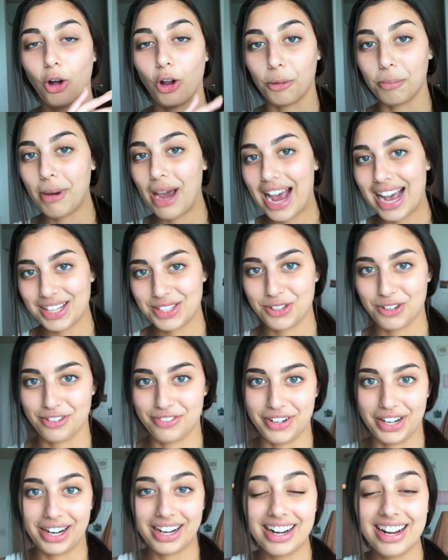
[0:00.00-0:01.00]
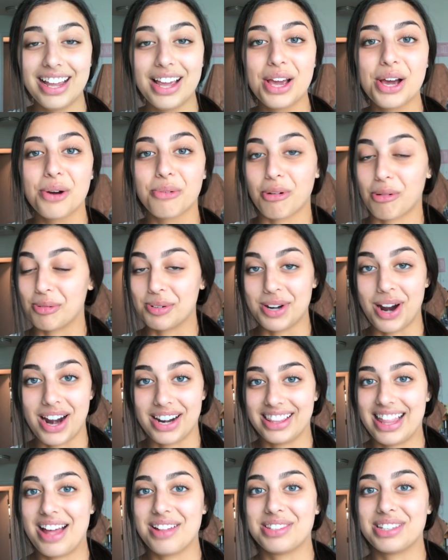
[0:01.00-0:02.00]
called Passover where we're
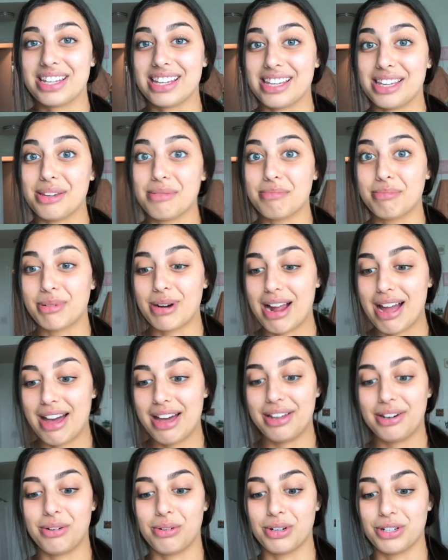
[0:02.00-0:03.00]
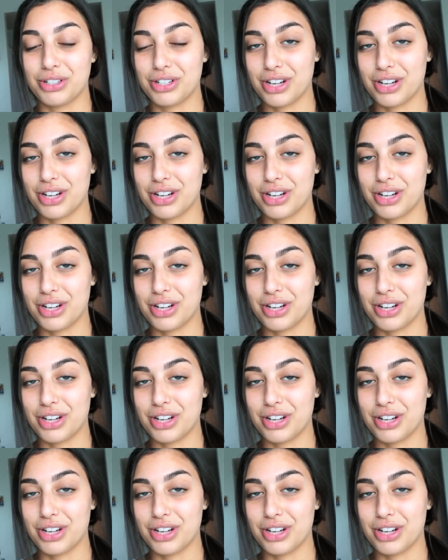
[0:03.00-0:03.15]
not allowed to eat bread or